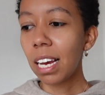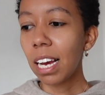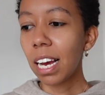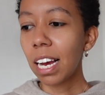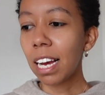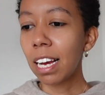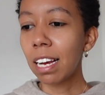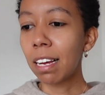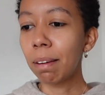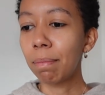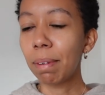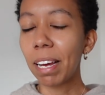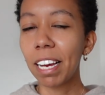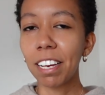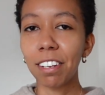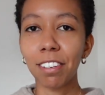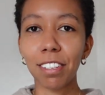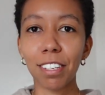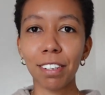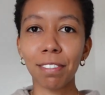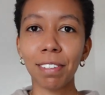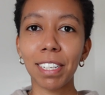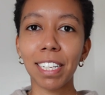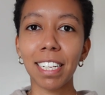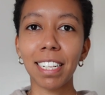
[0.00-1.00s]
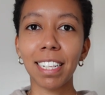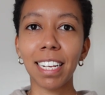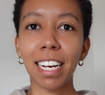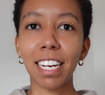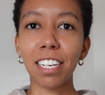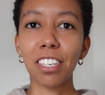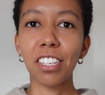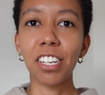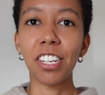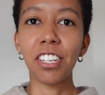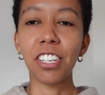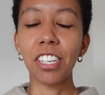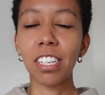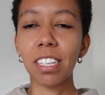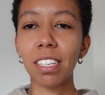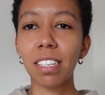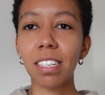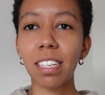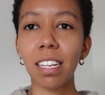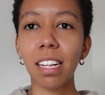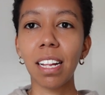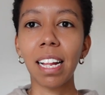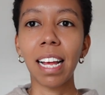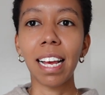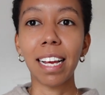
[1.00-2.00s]
Um, I also really like to
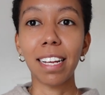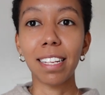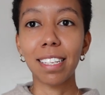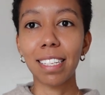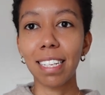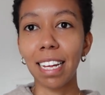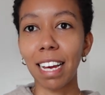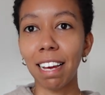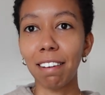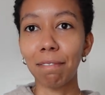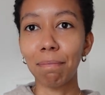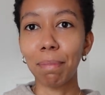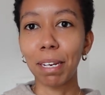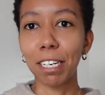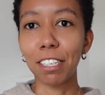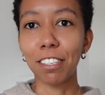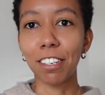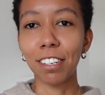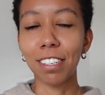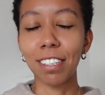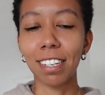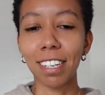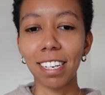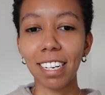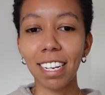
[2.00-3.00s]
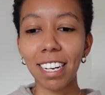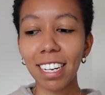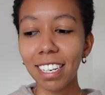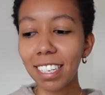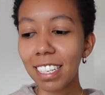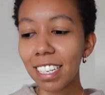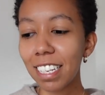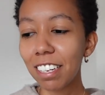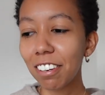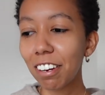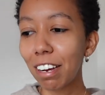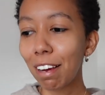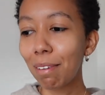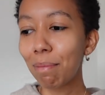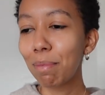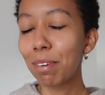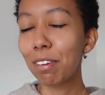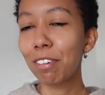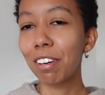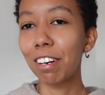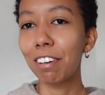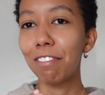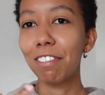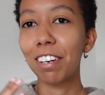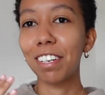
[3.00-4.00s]
just like save pictures on Instagram
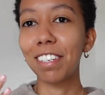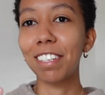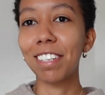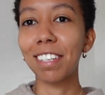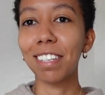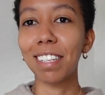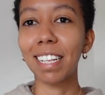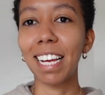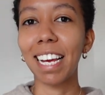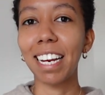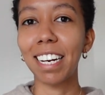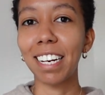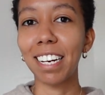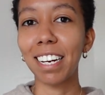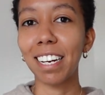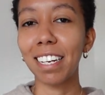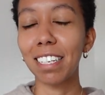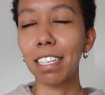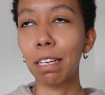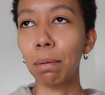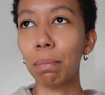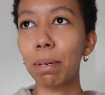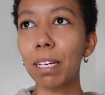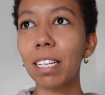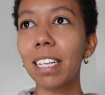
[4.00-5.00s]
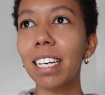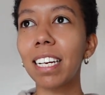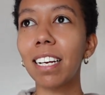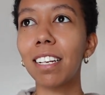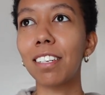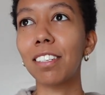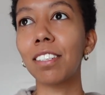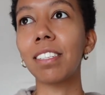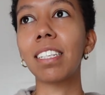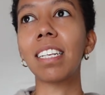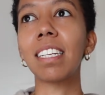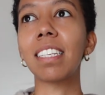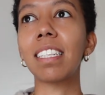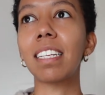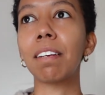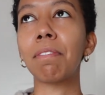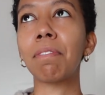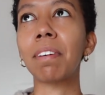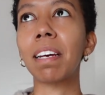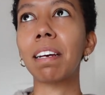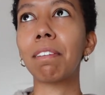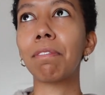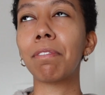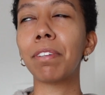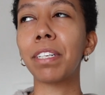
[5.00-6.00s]
to refer to later. Typically I'll do this
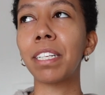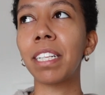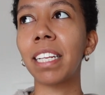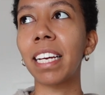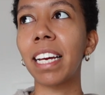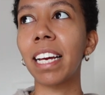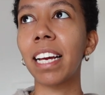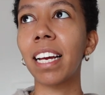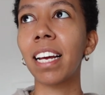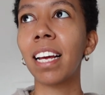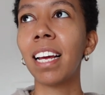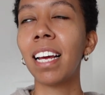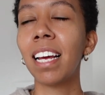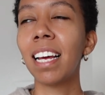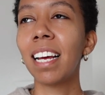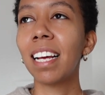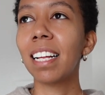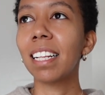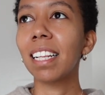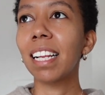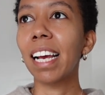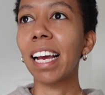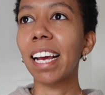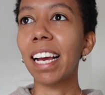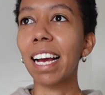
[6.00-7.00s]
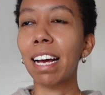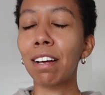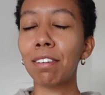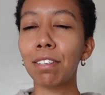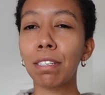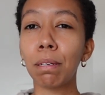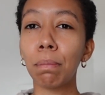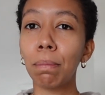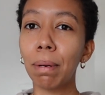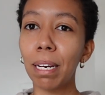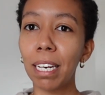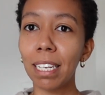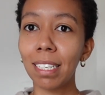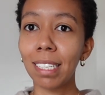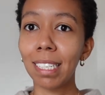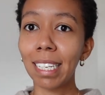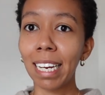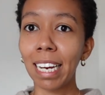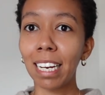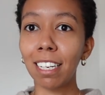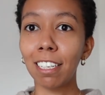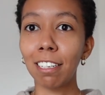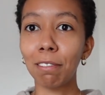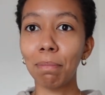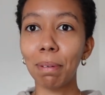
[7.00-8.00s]
if I really like how somebody
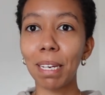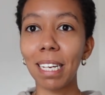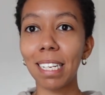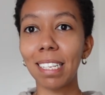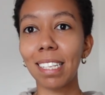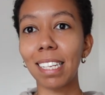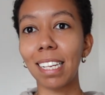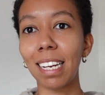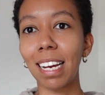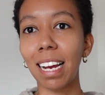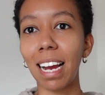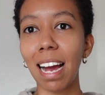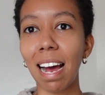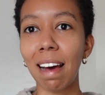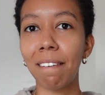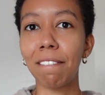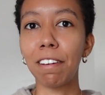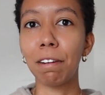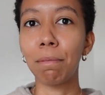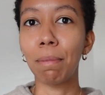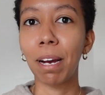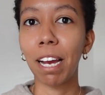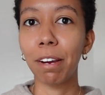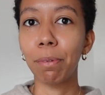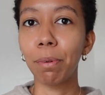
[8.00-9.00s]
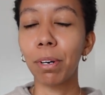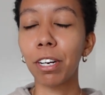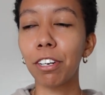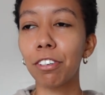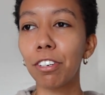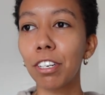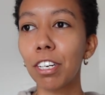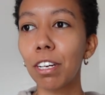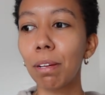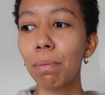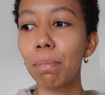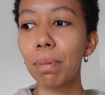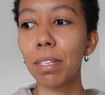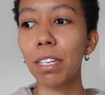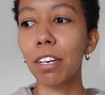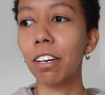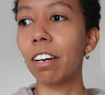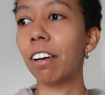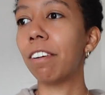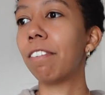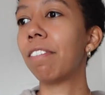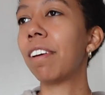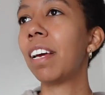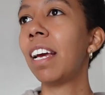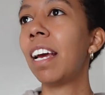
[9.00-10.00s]
styled a piece that I have in my wardrobe.
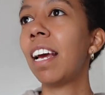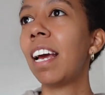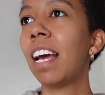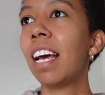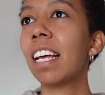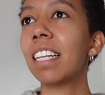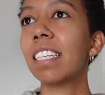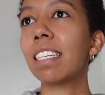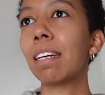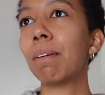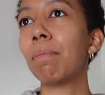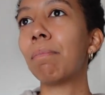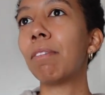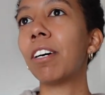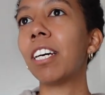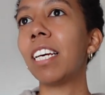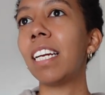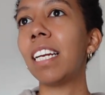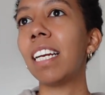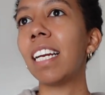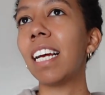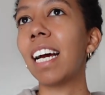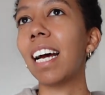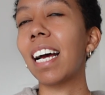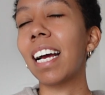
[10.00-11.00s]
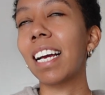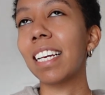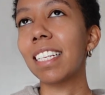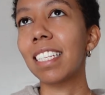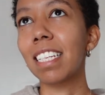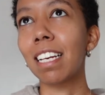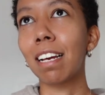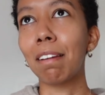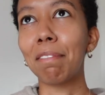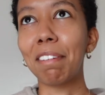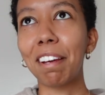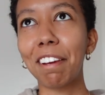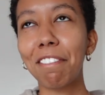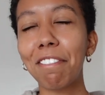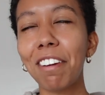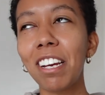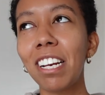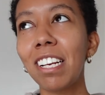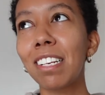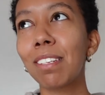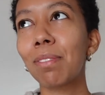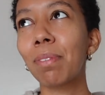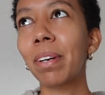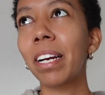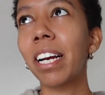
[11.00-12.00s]
So if someone I see on my feed
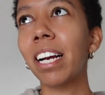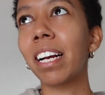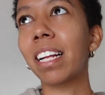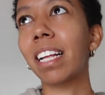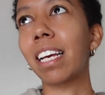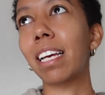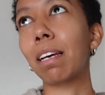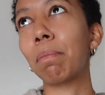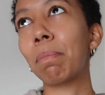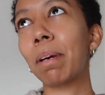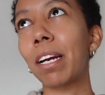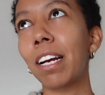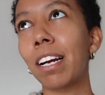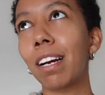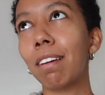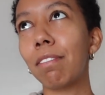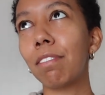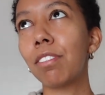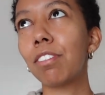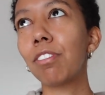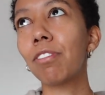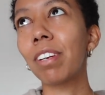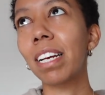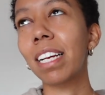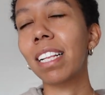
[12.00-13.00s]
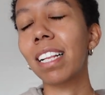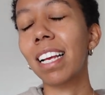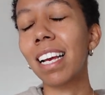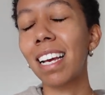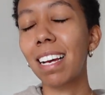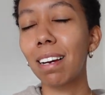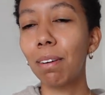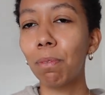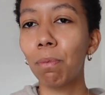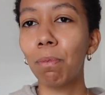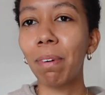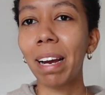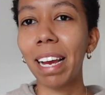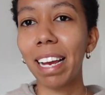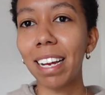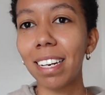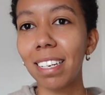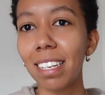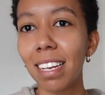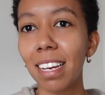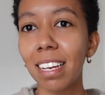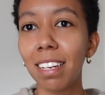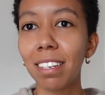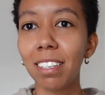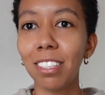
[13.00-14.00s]
is wearing like a pair of straight leg
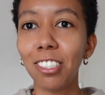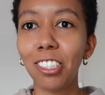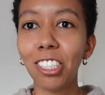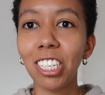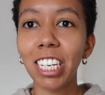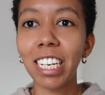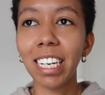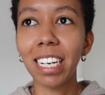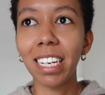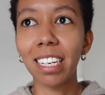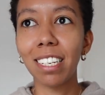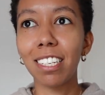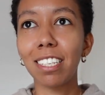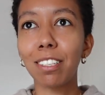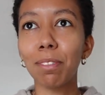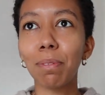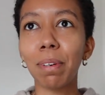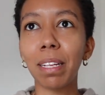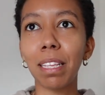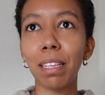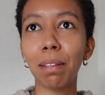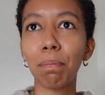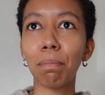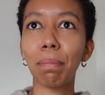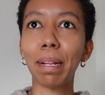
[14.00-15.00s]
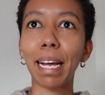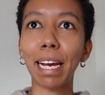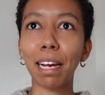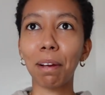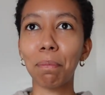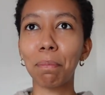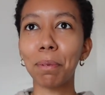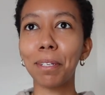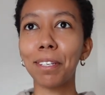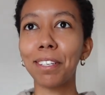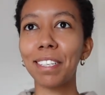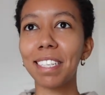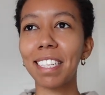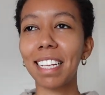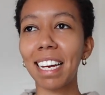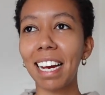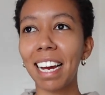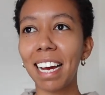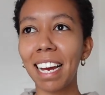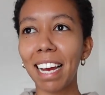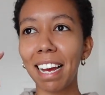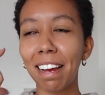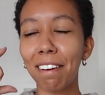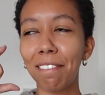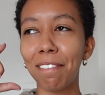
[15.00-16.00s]
white jeans with black boots.
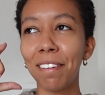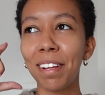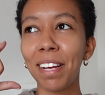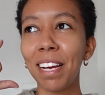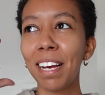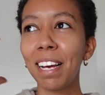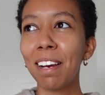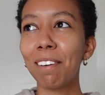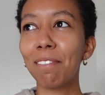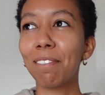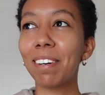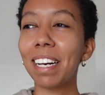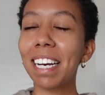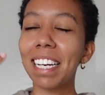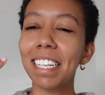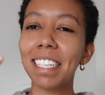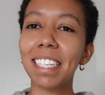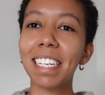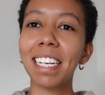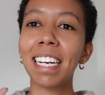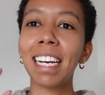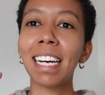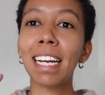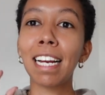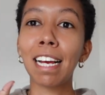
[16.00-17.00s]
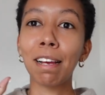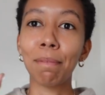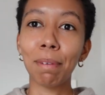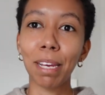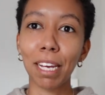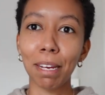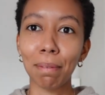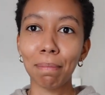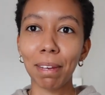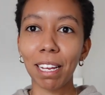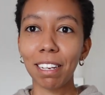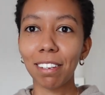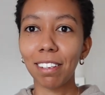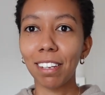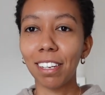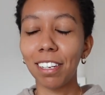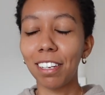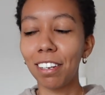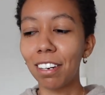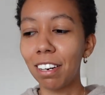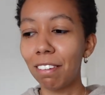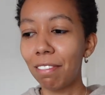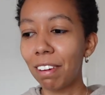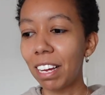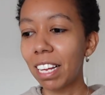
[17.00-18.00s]
I have, when I see it, I make a mental
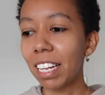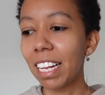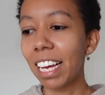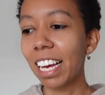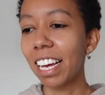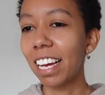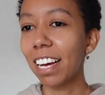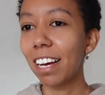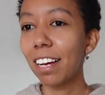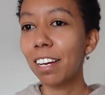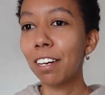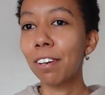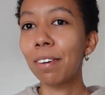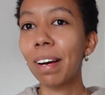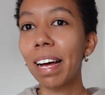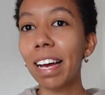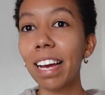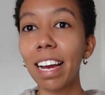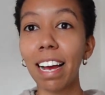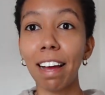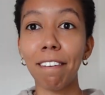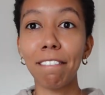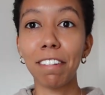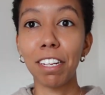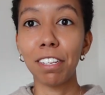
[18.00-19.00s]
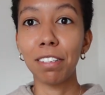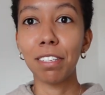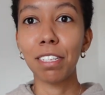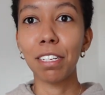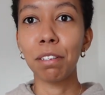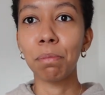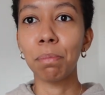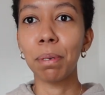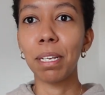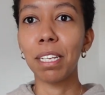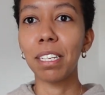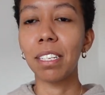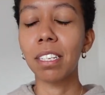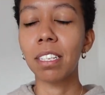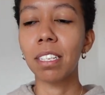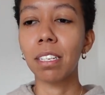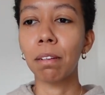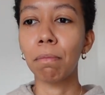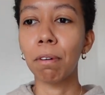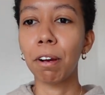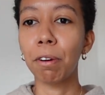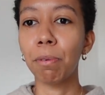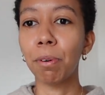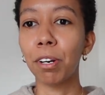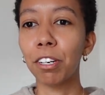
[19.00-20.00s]
note of it like, oh, I have those two pieces in
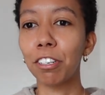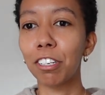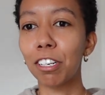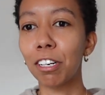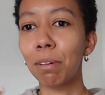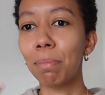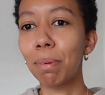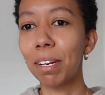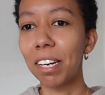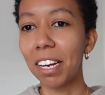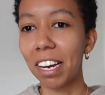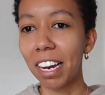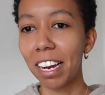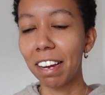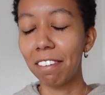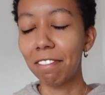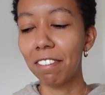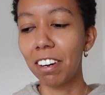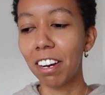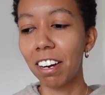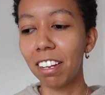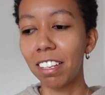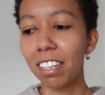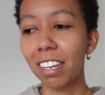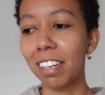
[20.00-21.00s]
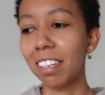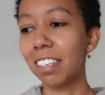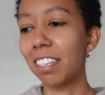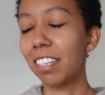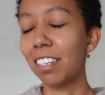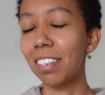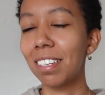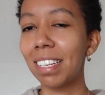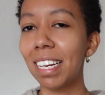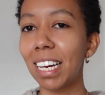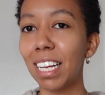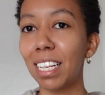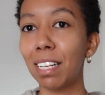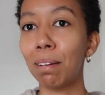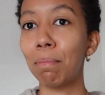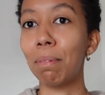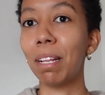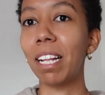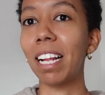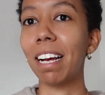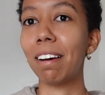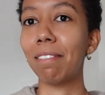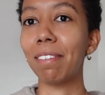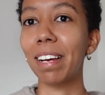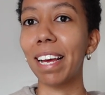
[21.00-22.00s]
my wardrobe and I have not thought to style them in
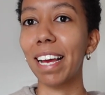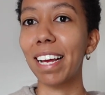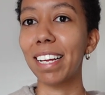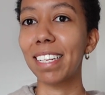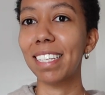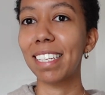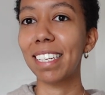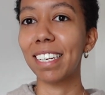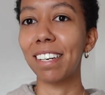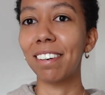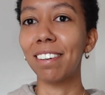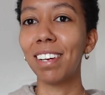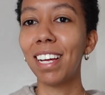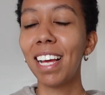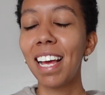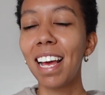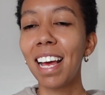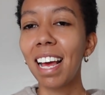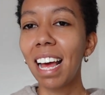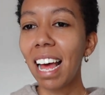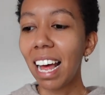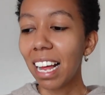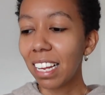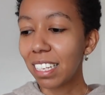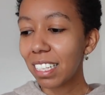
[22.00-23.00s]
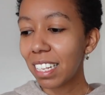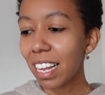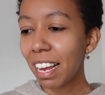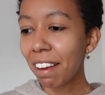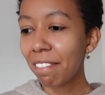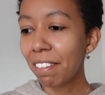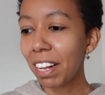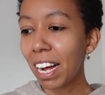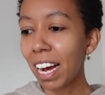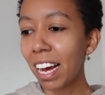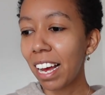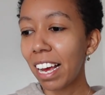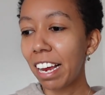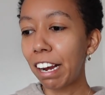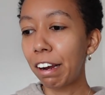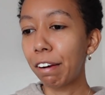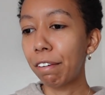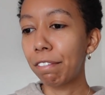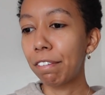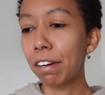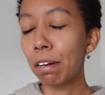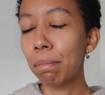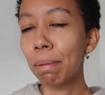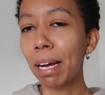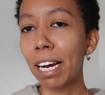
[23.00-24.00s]
that way. So I'll save that and
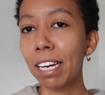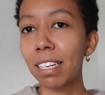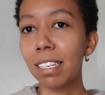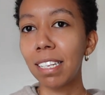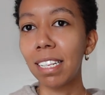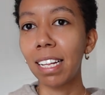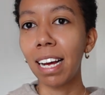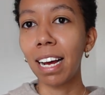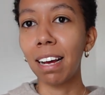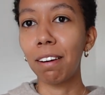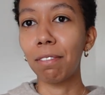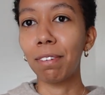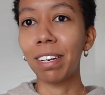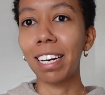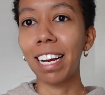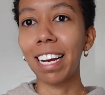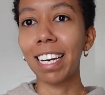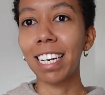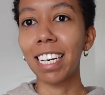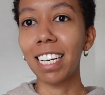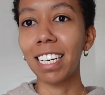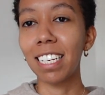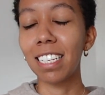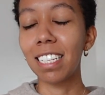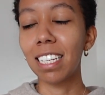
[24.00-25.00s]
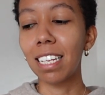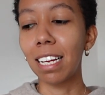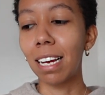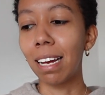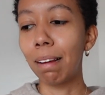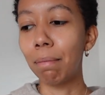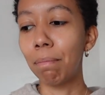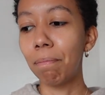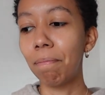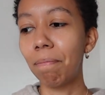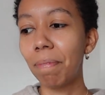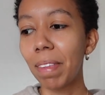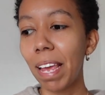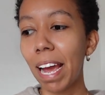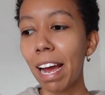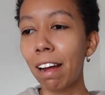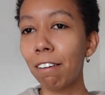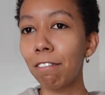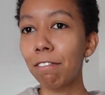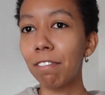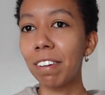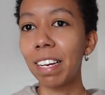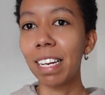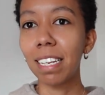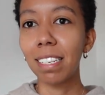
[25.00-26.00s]
refer back to that when I need some
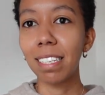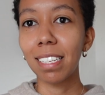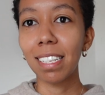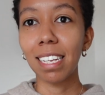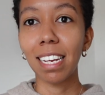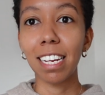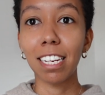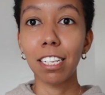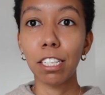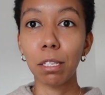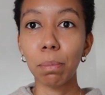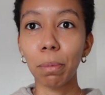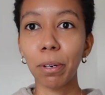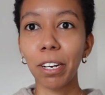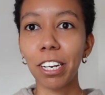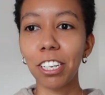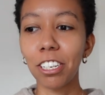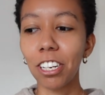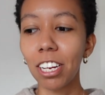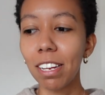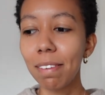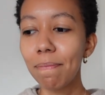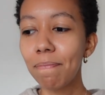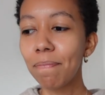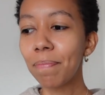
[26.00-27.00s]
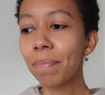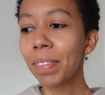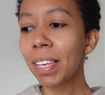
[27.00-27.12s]
outfit inspiration.